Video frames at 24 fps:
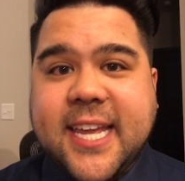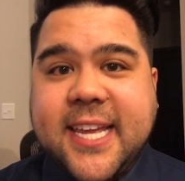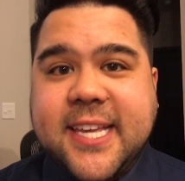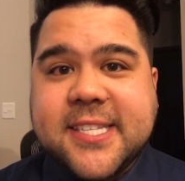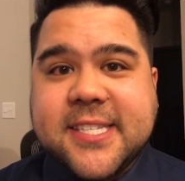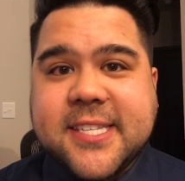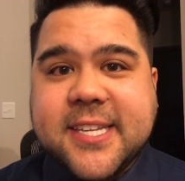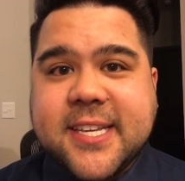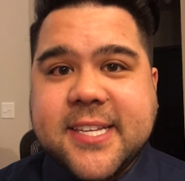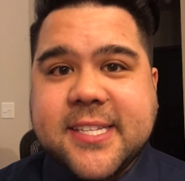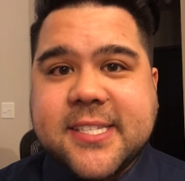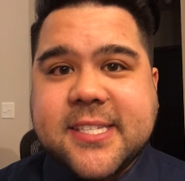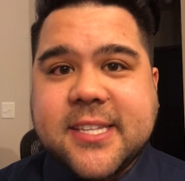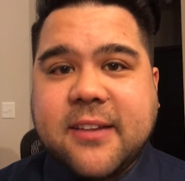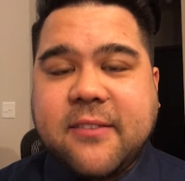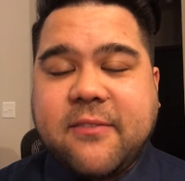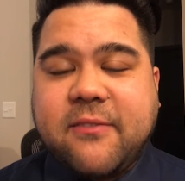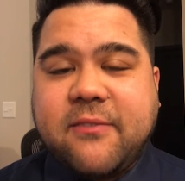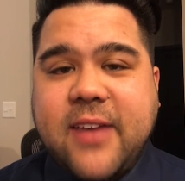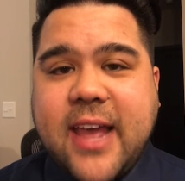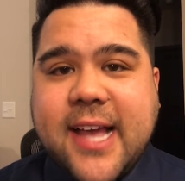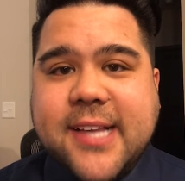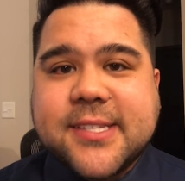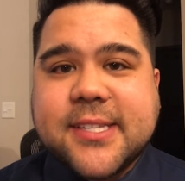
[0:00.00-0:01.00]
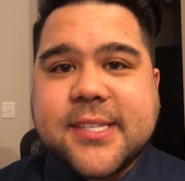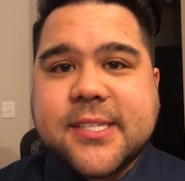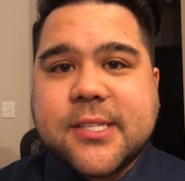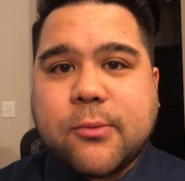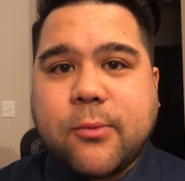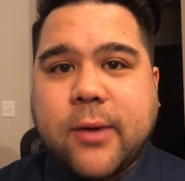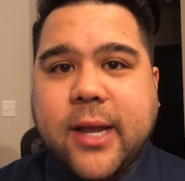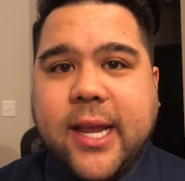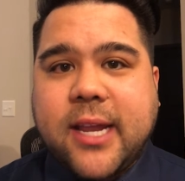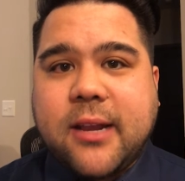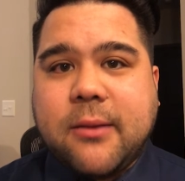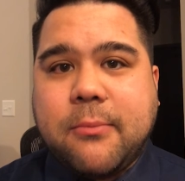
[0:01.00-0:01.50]
easiest and fastest
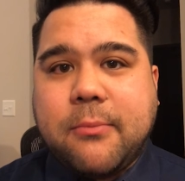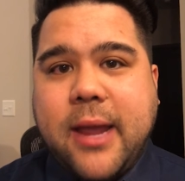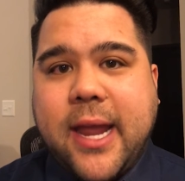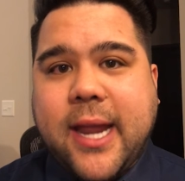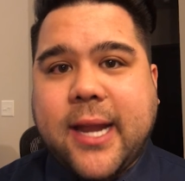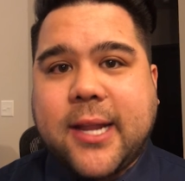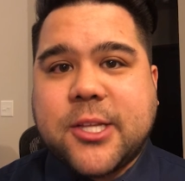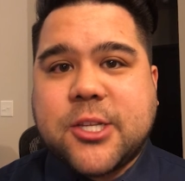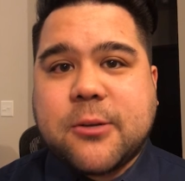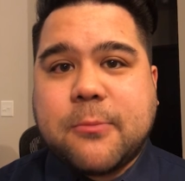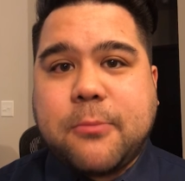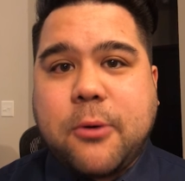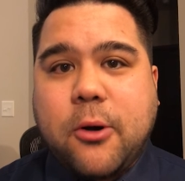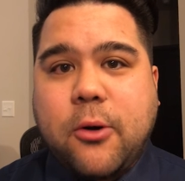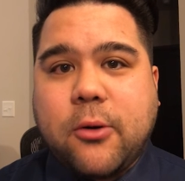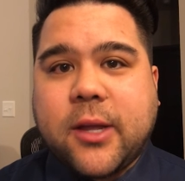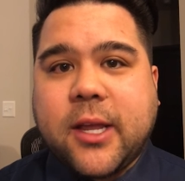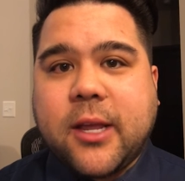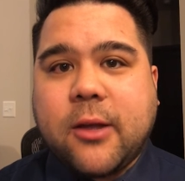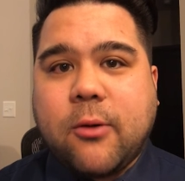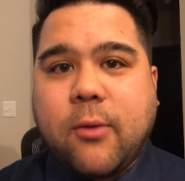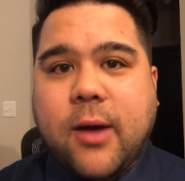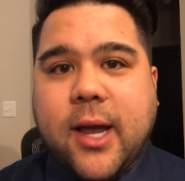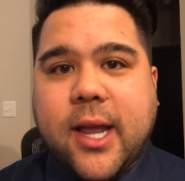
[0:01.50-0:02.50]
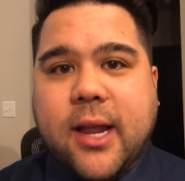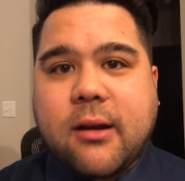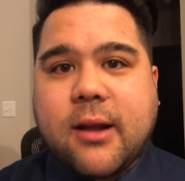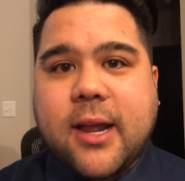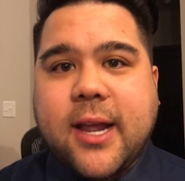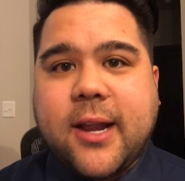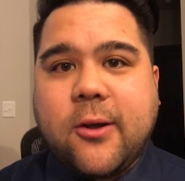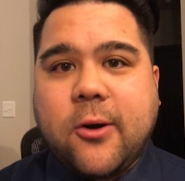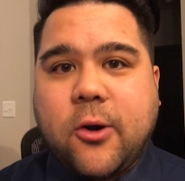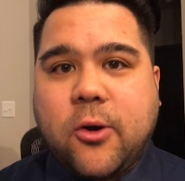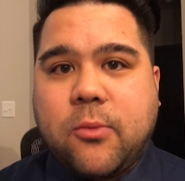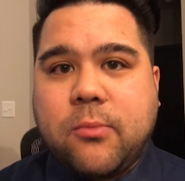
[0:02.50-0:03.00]
way to manage a poking wire at
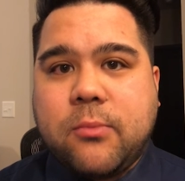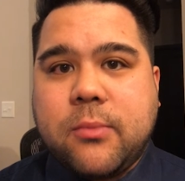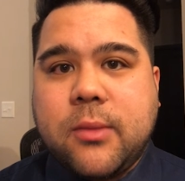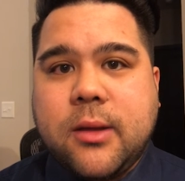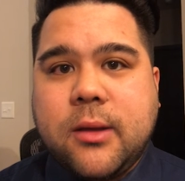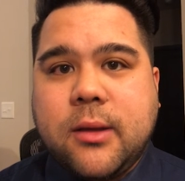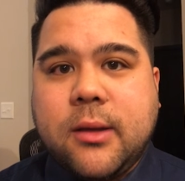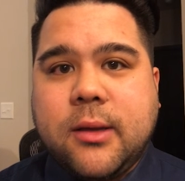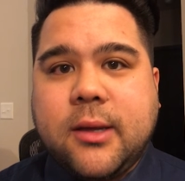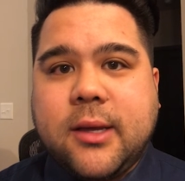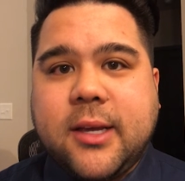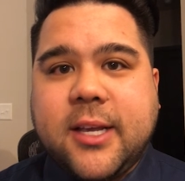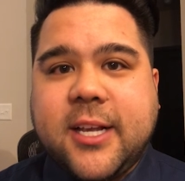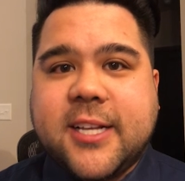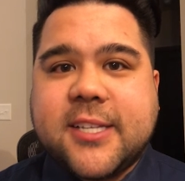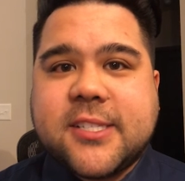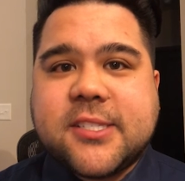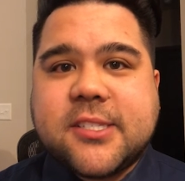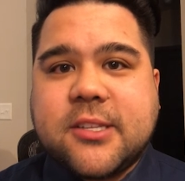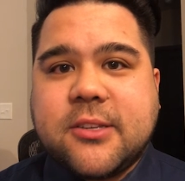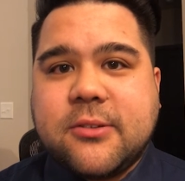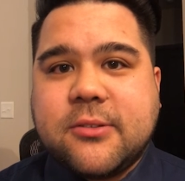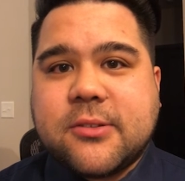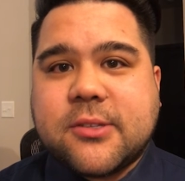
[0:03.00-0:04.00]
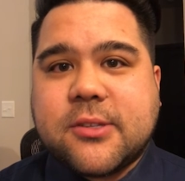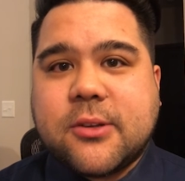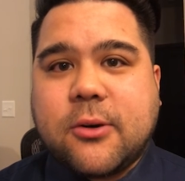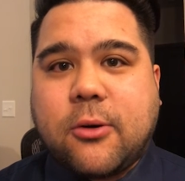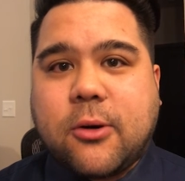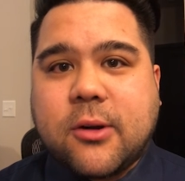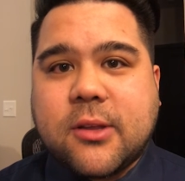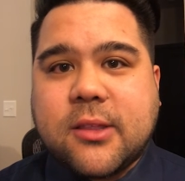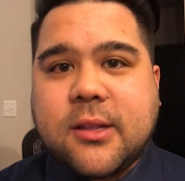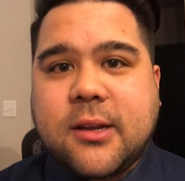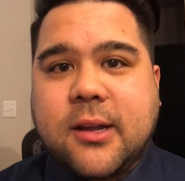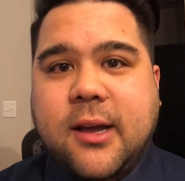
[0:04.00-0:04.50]
home is to use
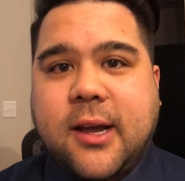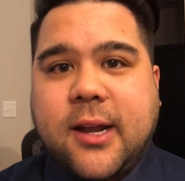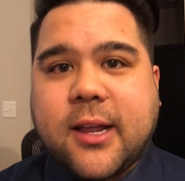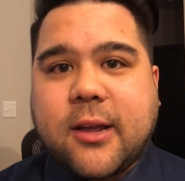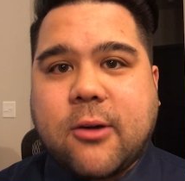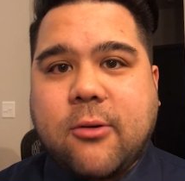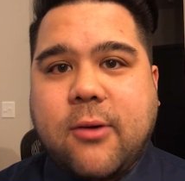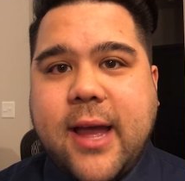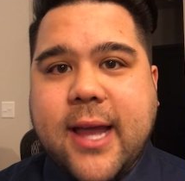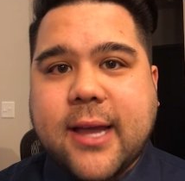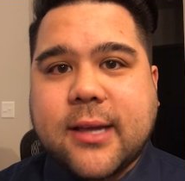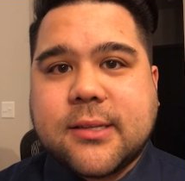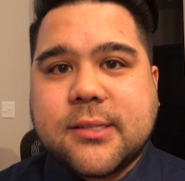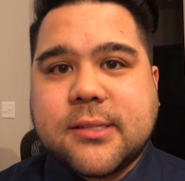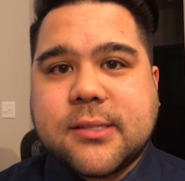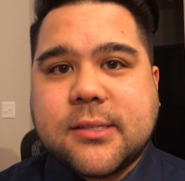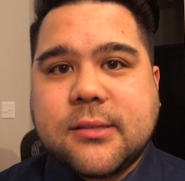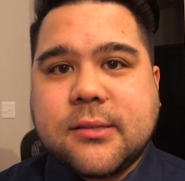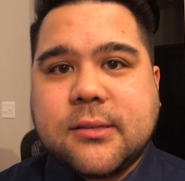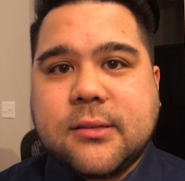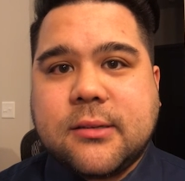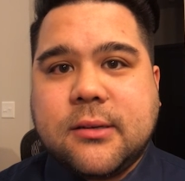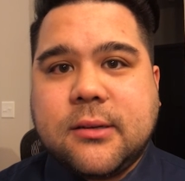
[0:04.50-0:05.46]
orthodontic wax.